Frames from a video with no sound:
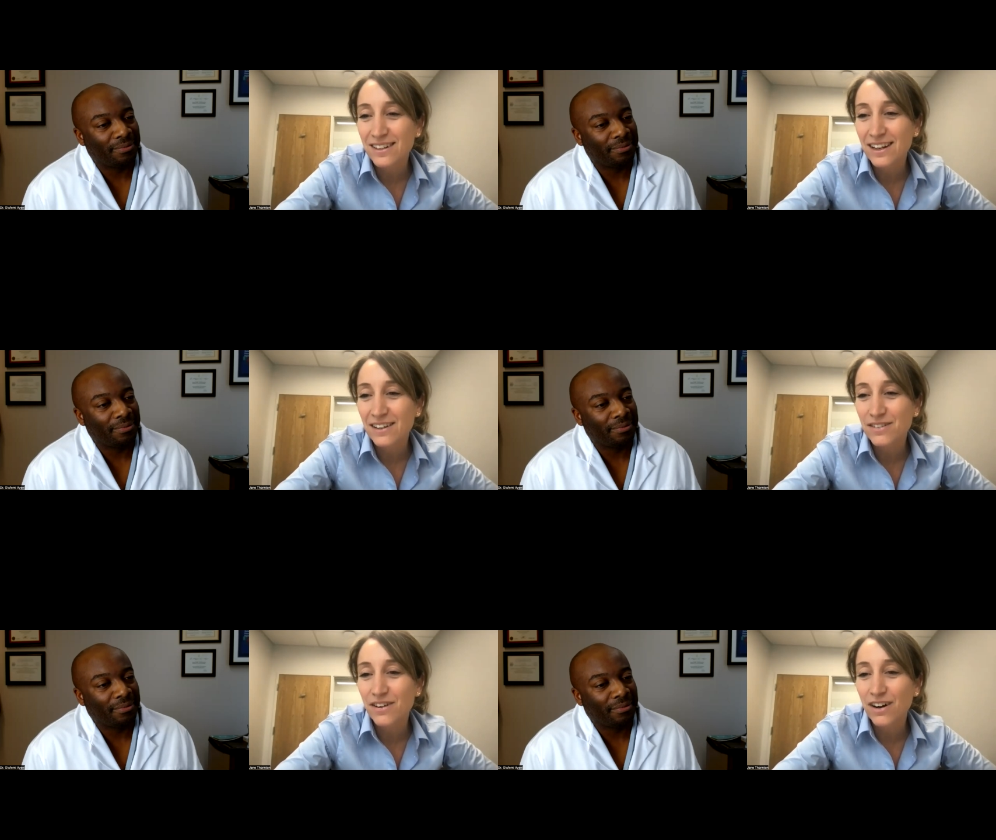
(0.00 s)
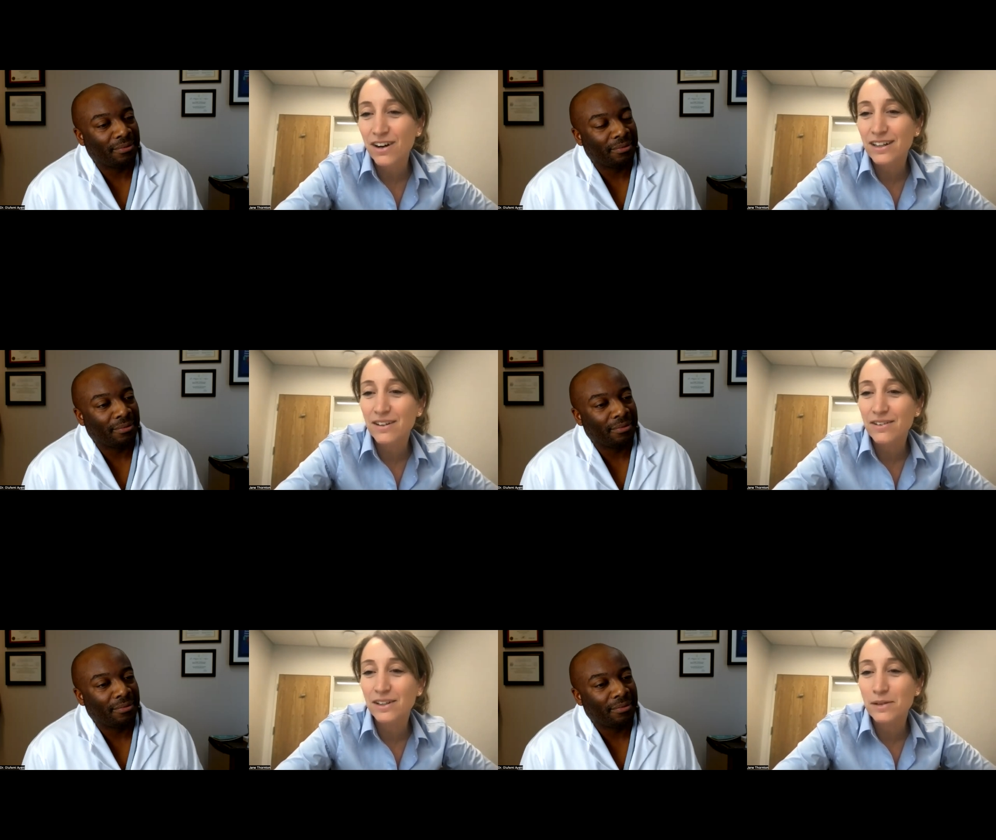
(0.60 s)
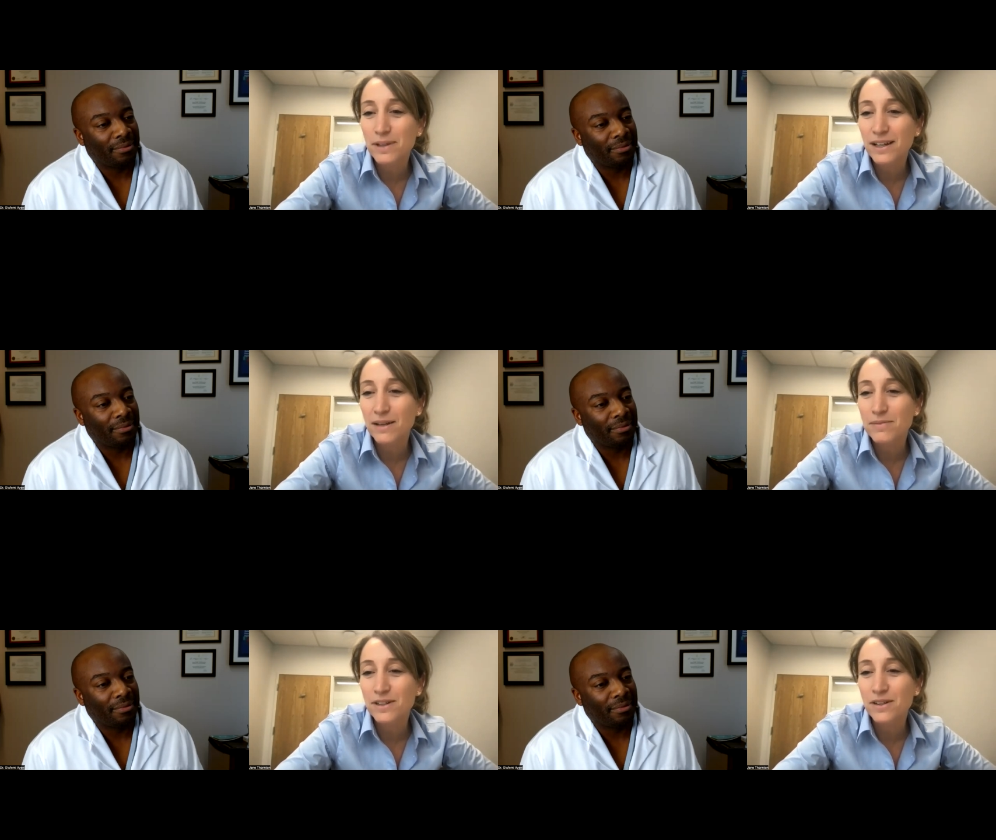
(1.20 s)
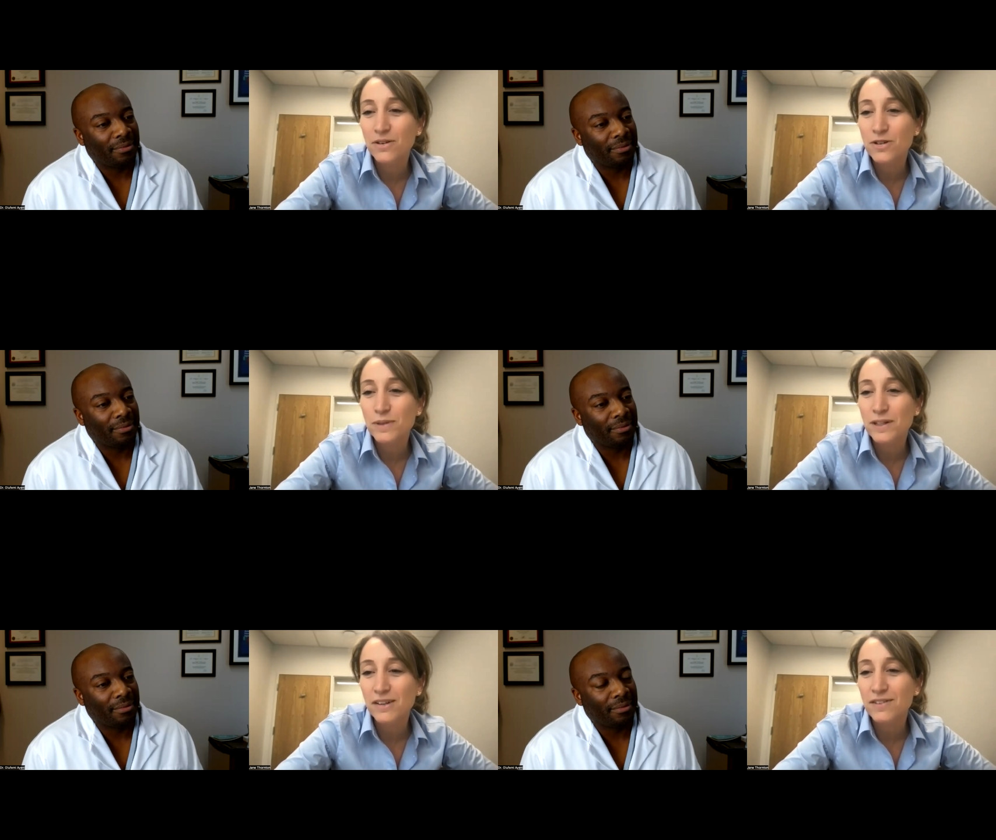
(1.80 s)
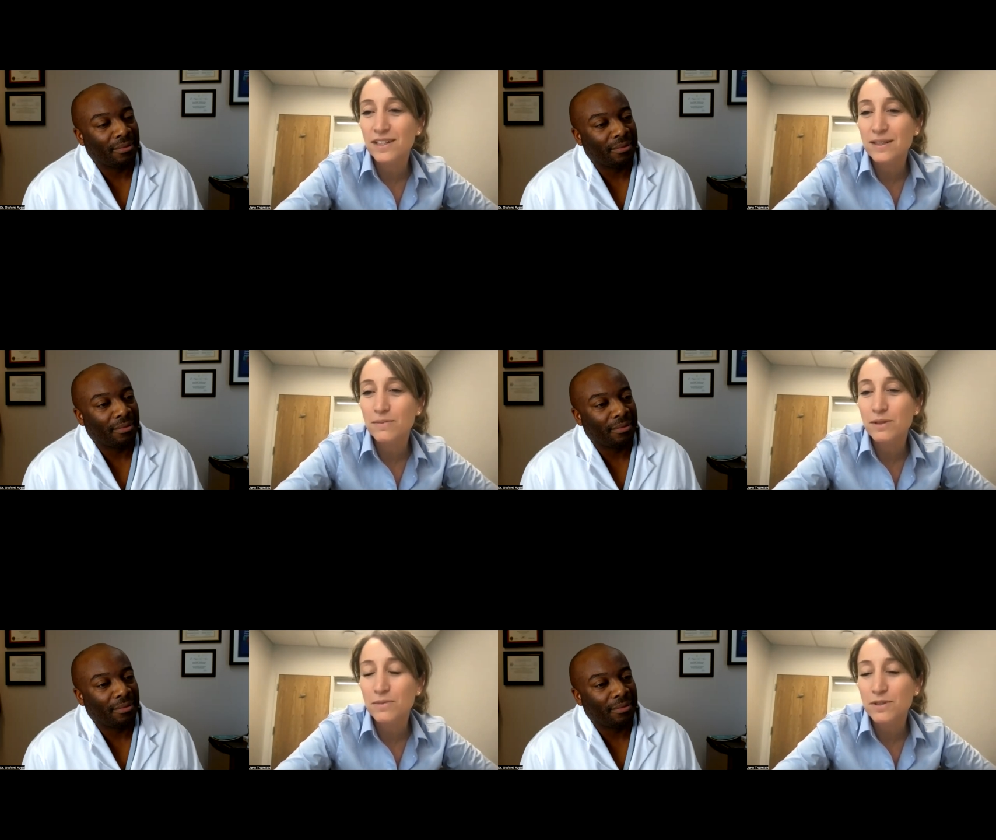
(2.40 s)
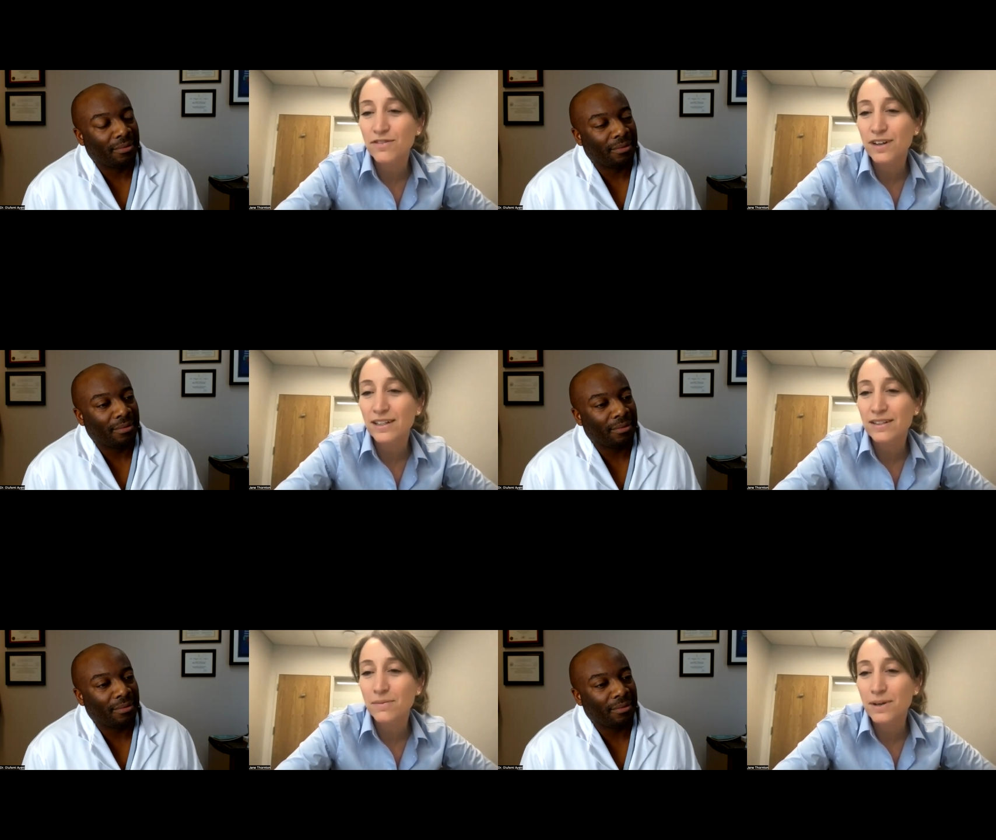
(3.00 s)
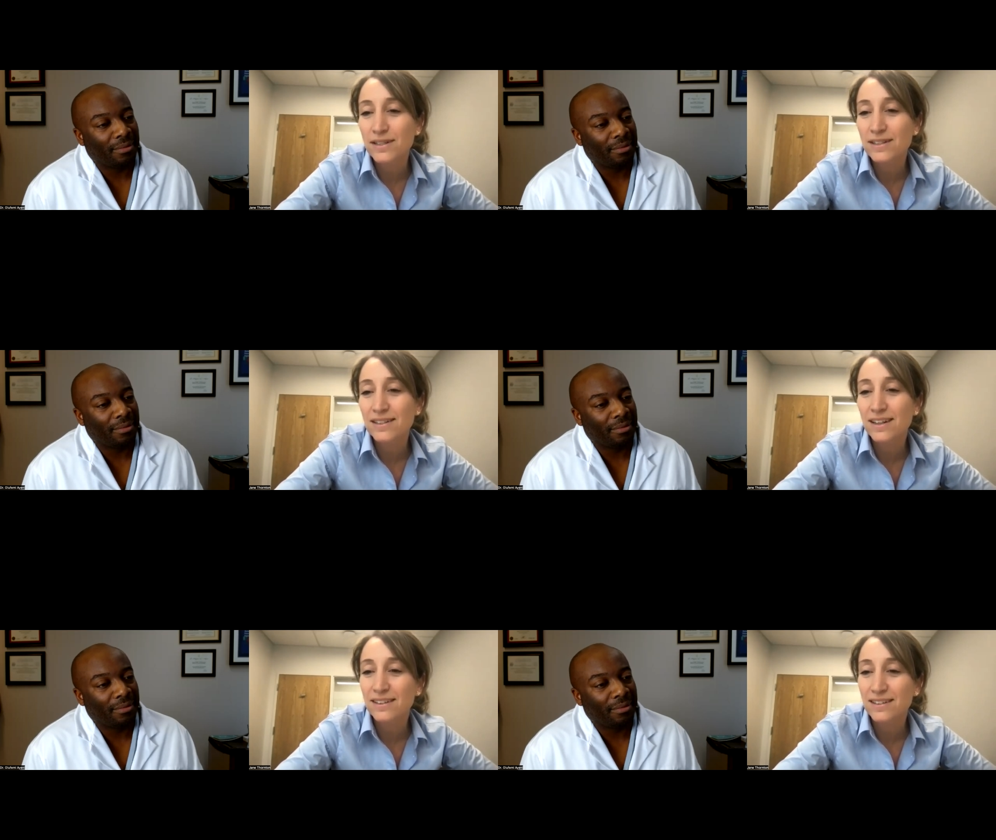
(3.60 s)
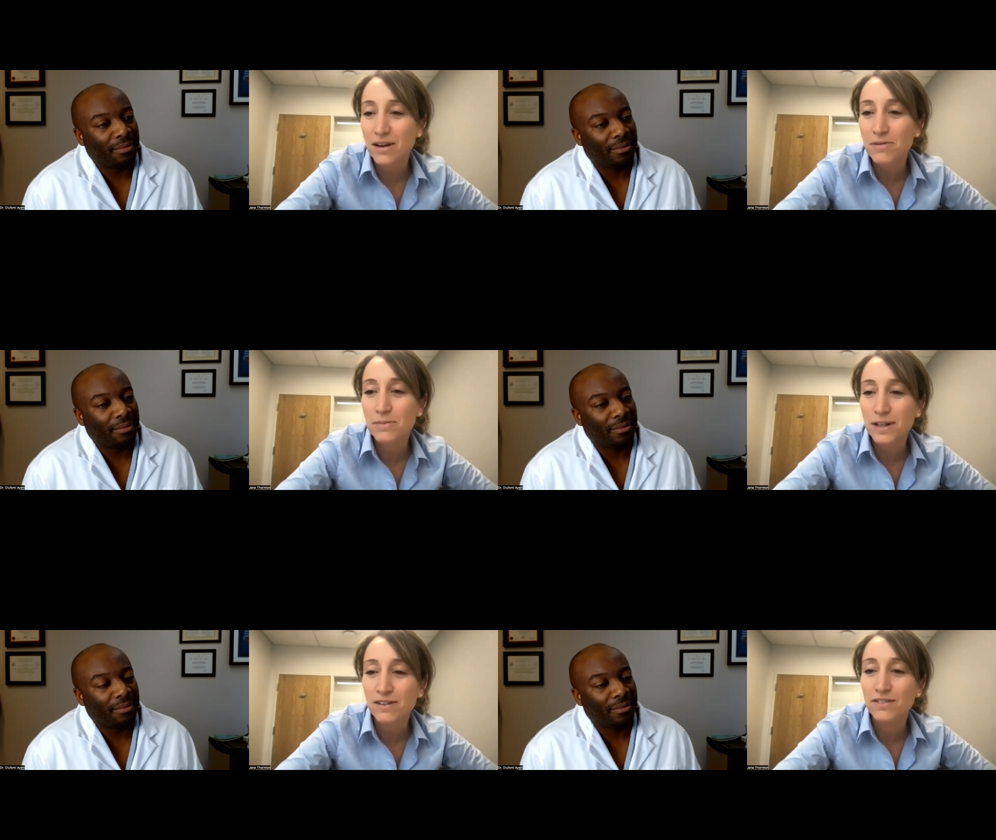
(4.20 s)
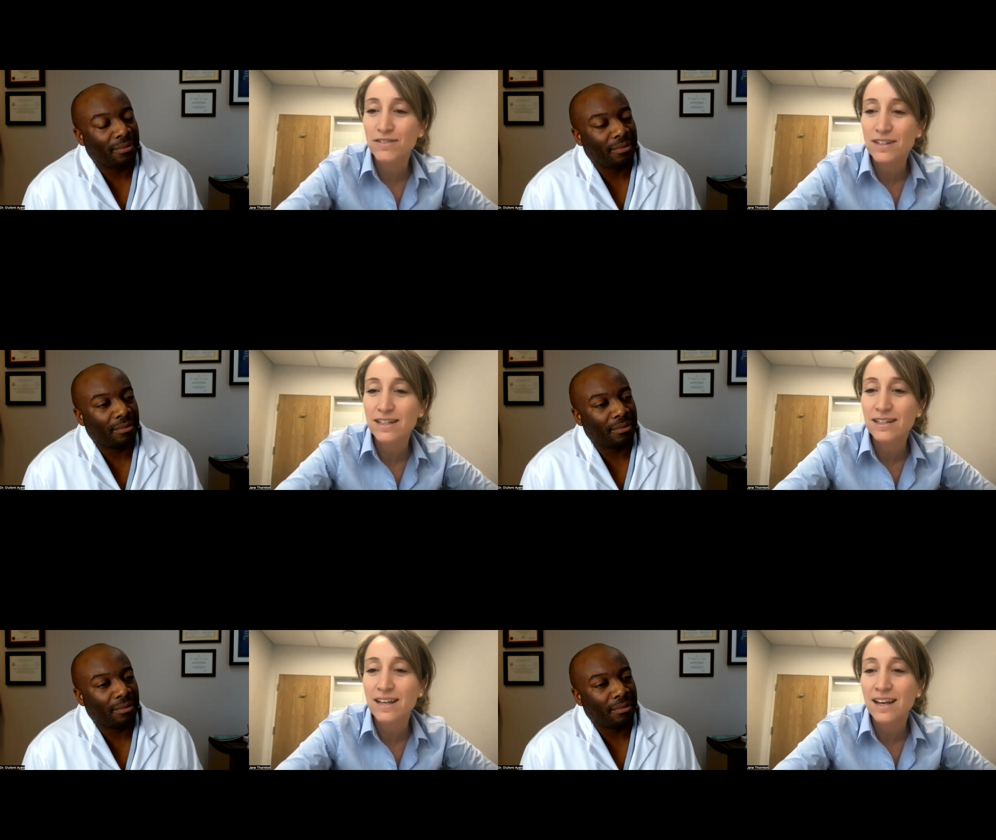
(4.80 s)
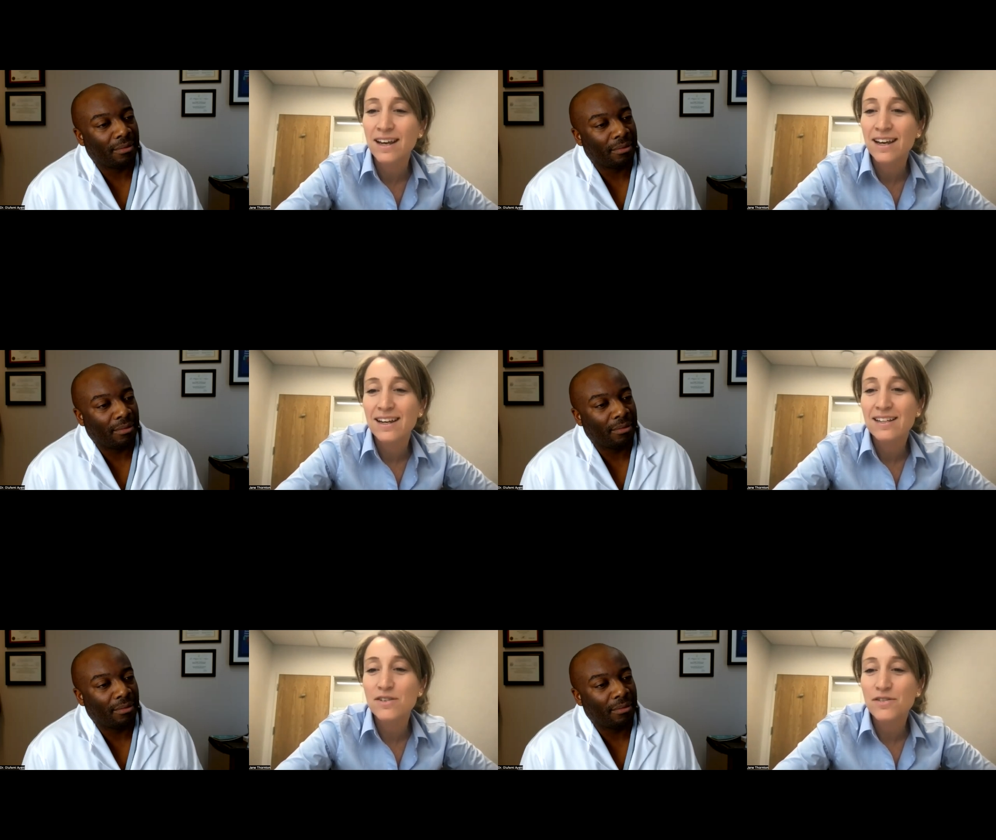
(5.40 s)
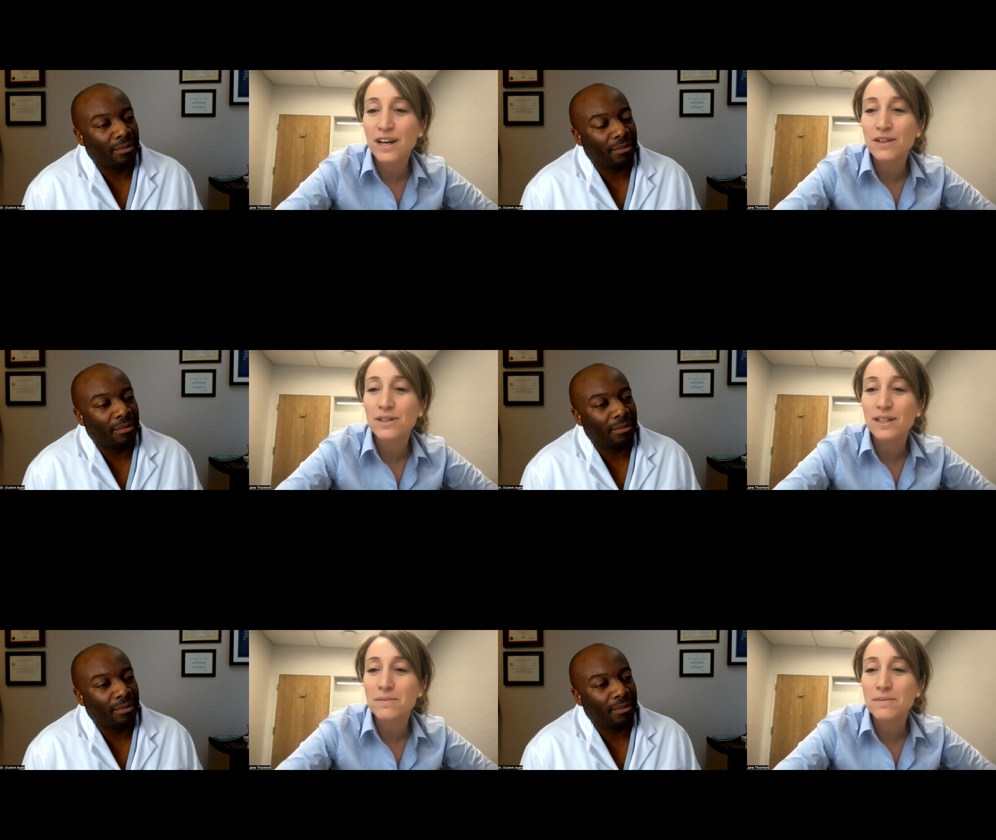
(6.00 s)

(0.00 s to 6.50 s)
Speaker 1: the day after hockey or limp that comes and goes but none of these symptoms or findings are present at the time of the medical visit is there value in